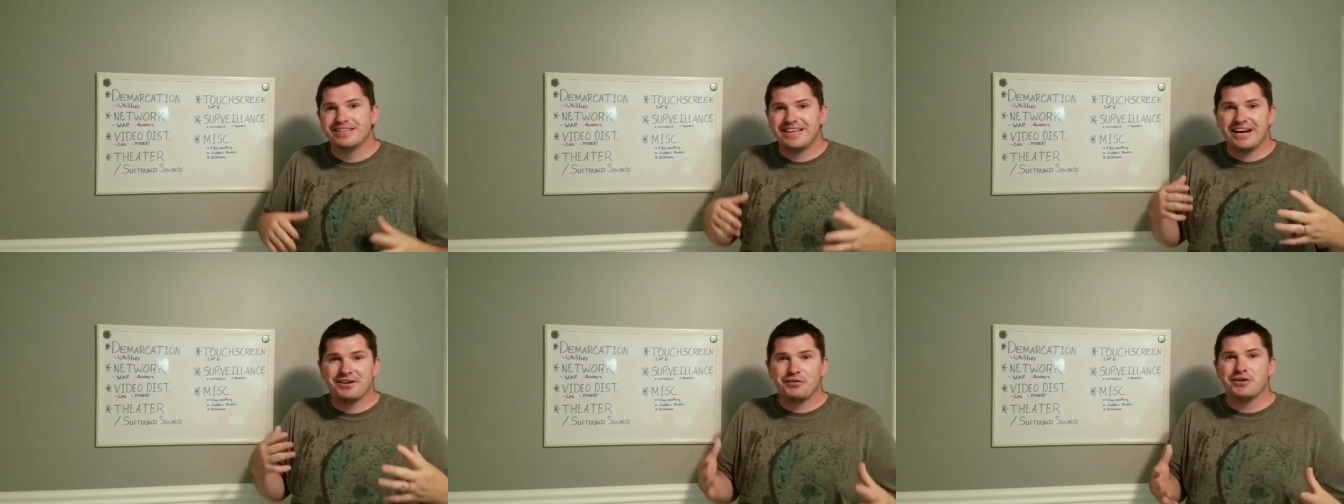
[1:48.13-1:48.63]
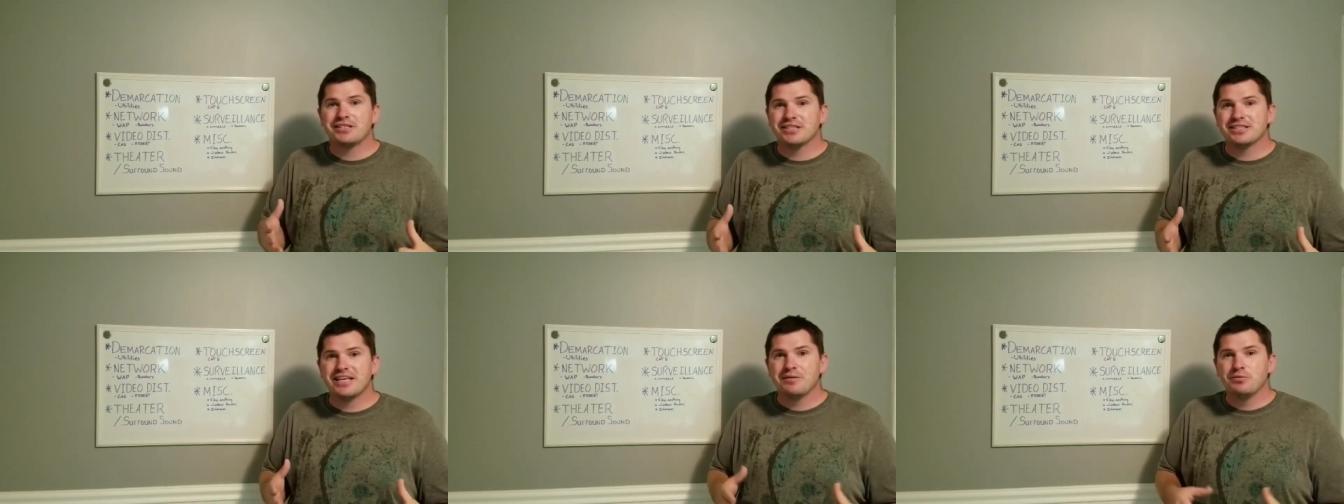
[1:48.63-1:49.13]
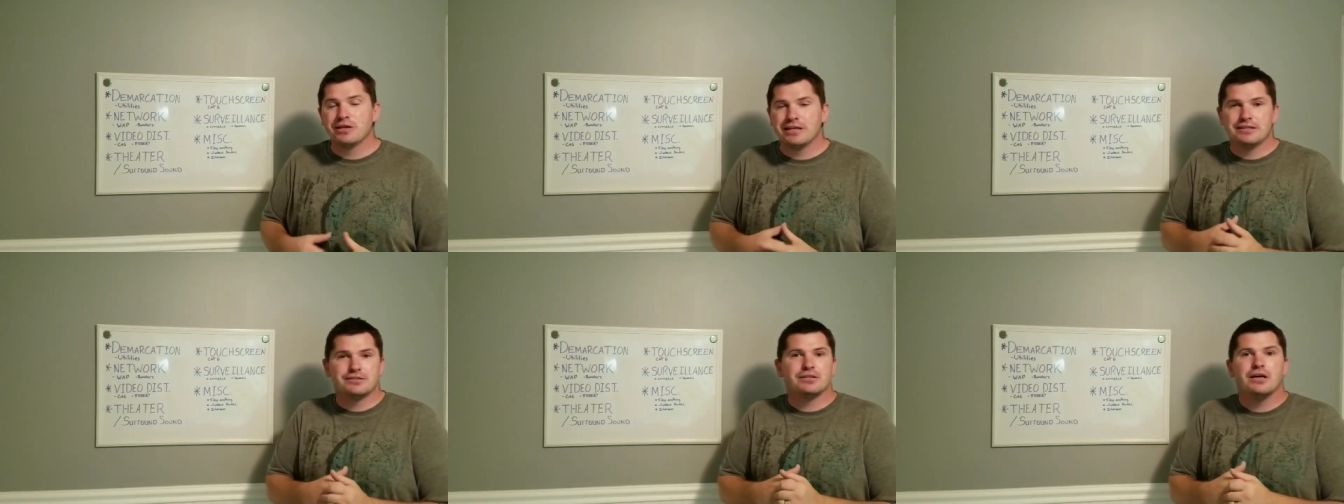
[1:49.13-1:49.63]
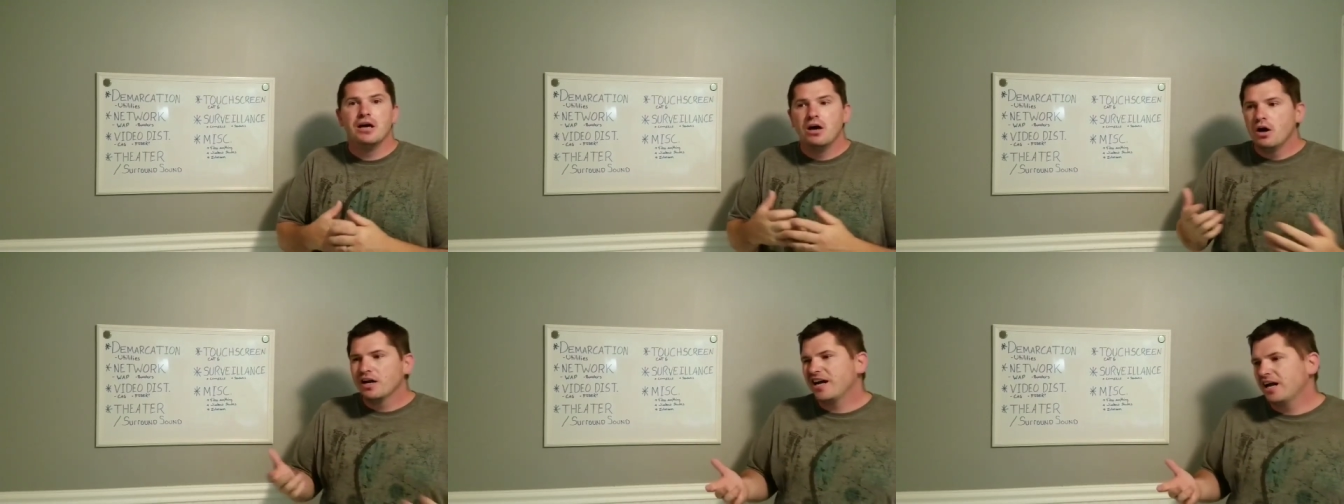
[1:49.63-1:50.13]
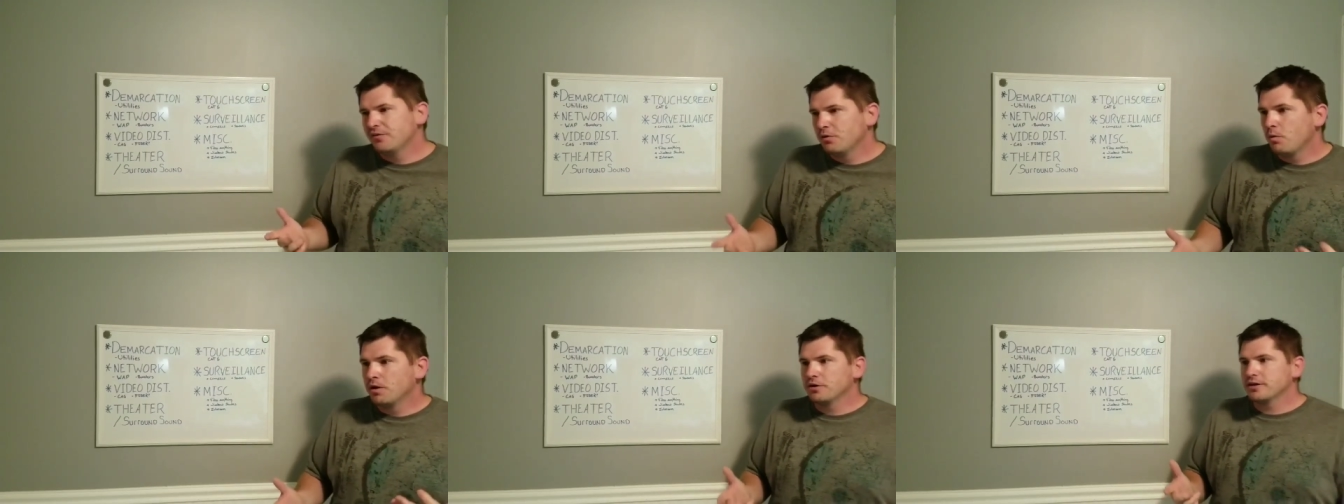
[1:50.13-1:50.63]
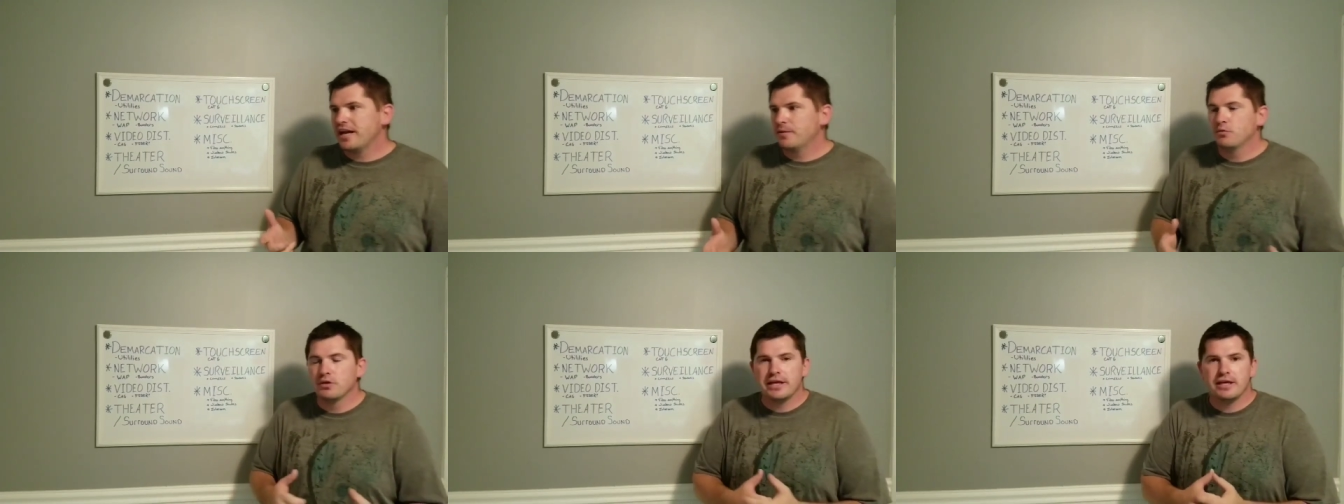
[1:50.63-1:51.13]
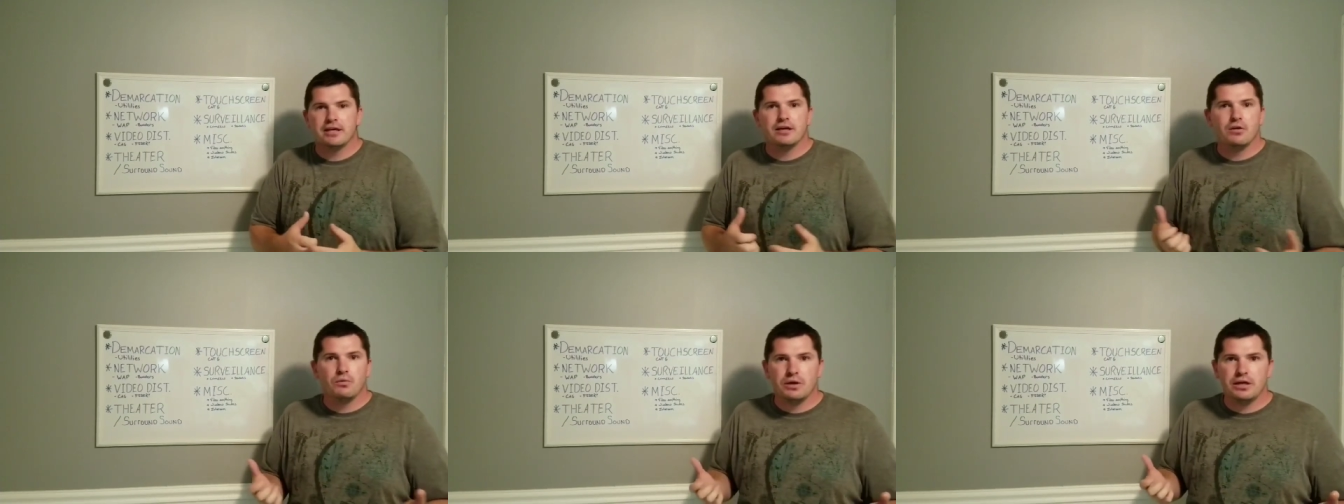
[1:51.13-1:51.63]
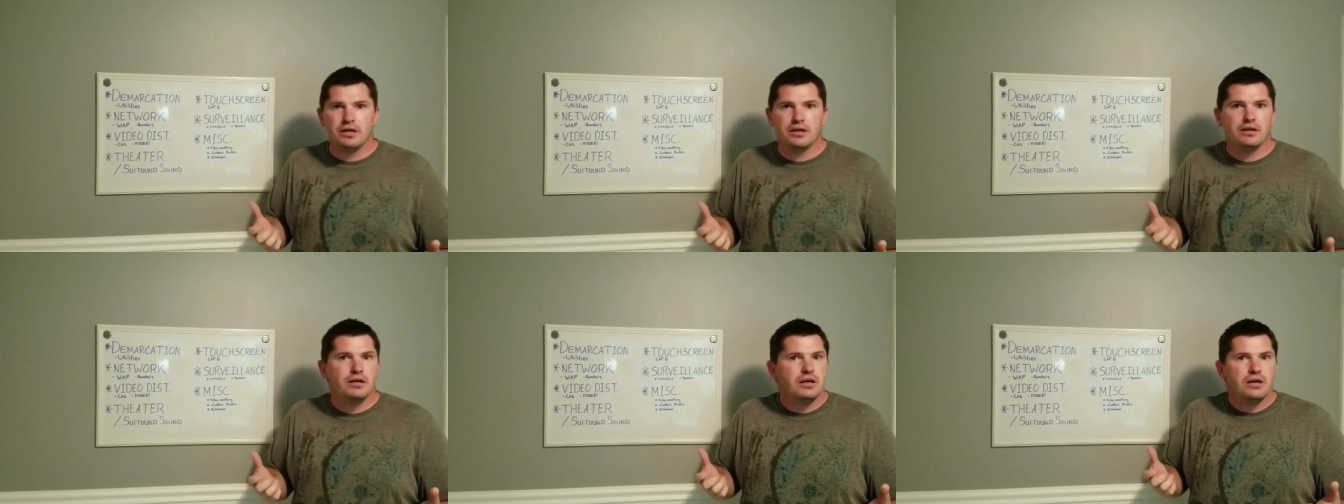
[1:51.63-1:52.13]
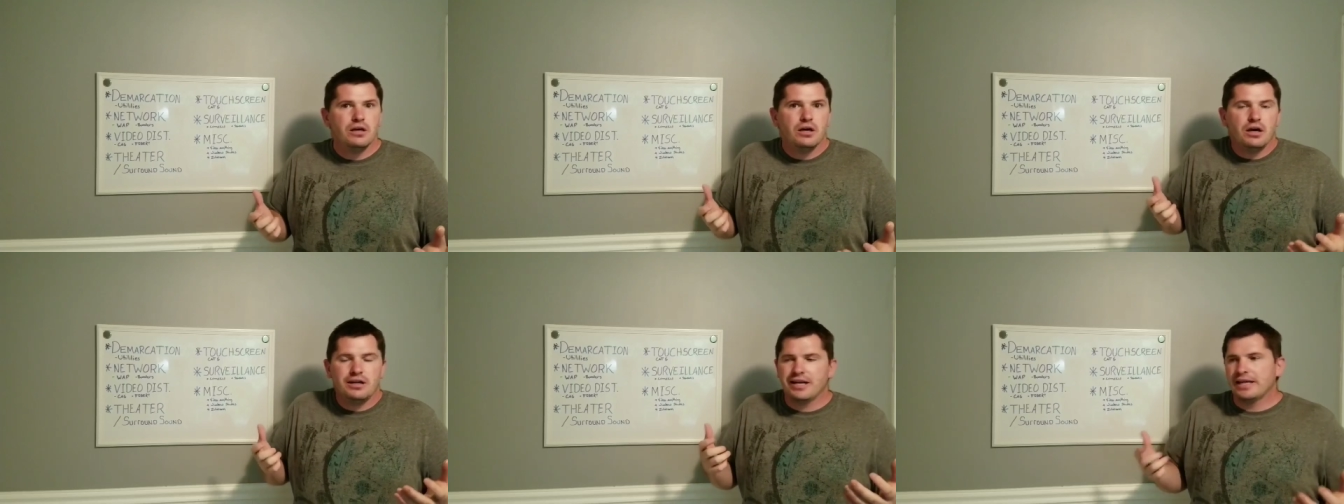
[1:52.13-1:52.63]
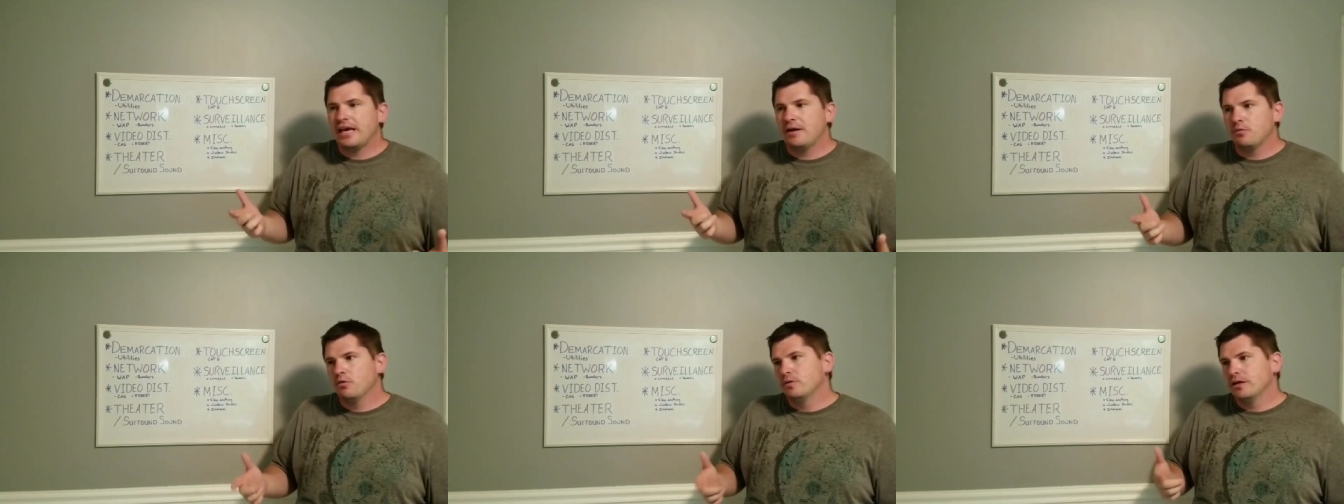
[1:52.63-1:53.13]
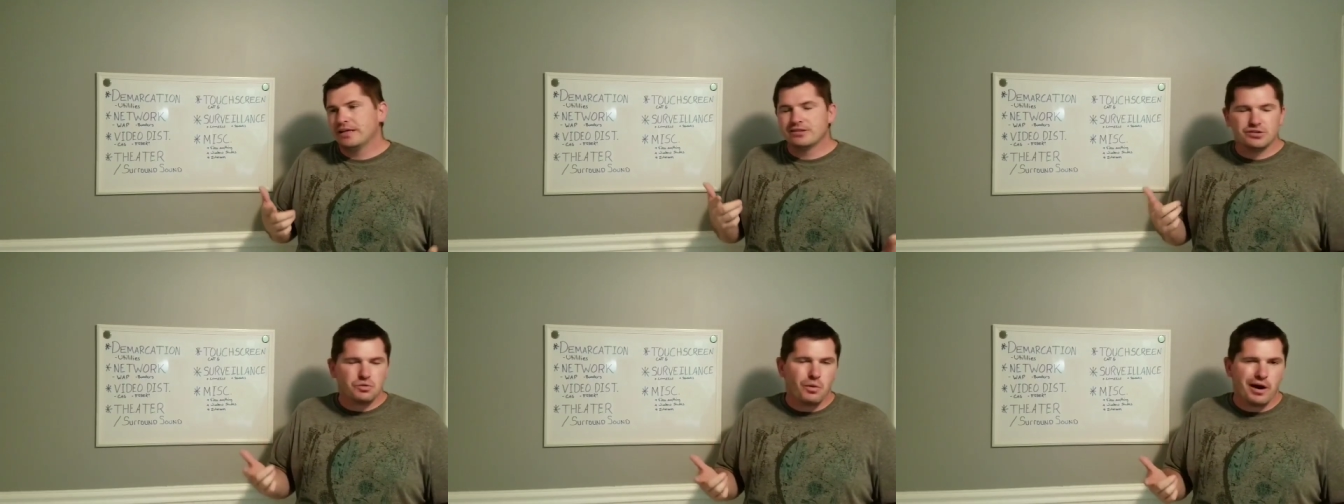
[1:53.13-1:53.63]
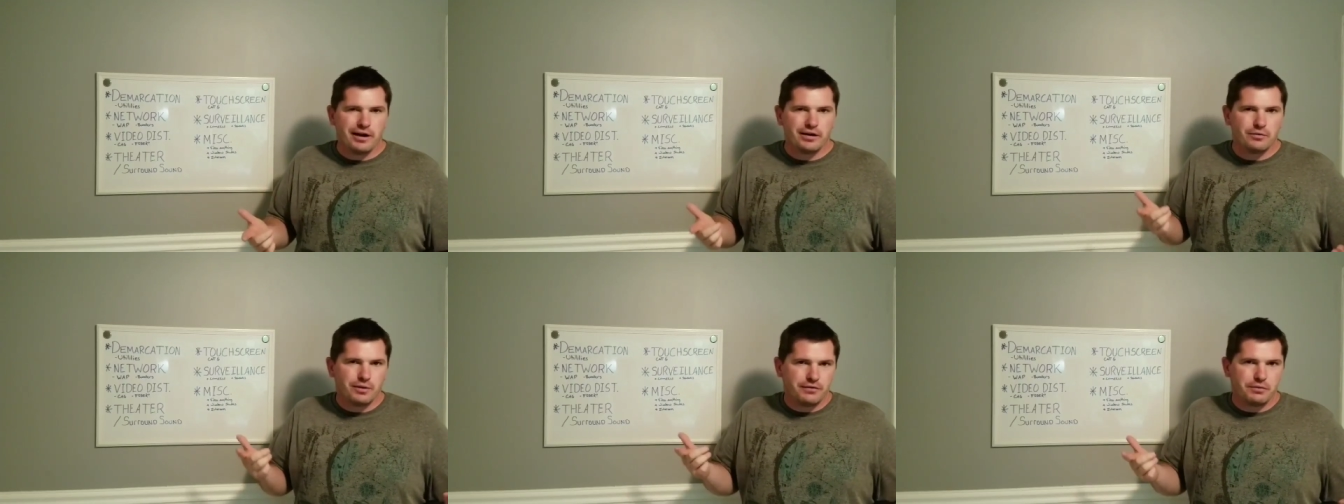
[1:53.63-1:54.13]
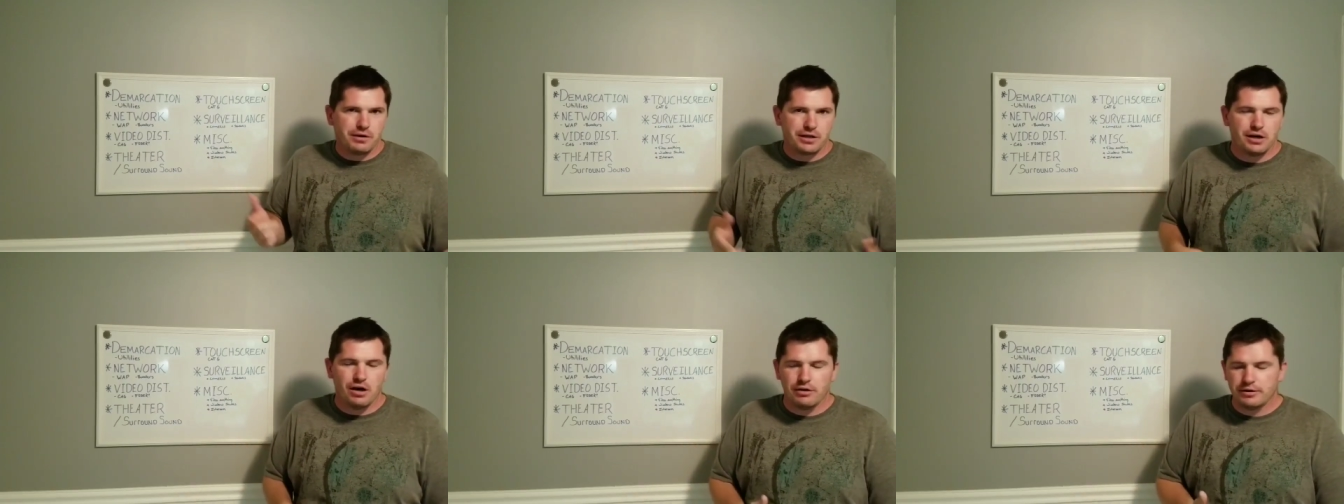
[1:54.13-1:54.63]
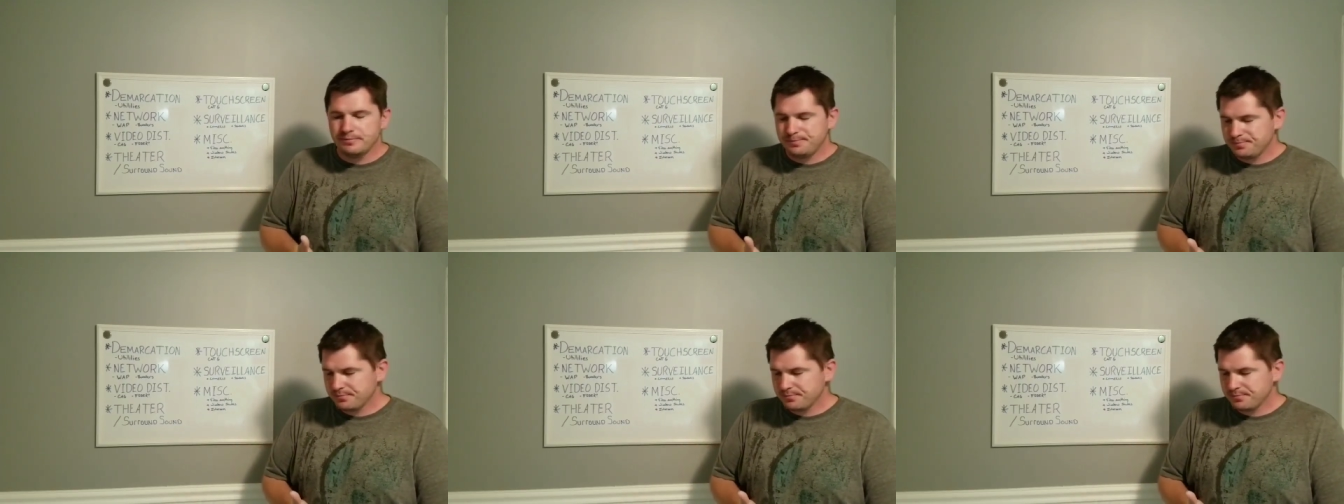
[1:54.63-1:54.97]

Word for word: Category 6 cabling is kind of a wonder cable. They, a wee, not a cable, but I guess it's a wire, whatever you wanna call it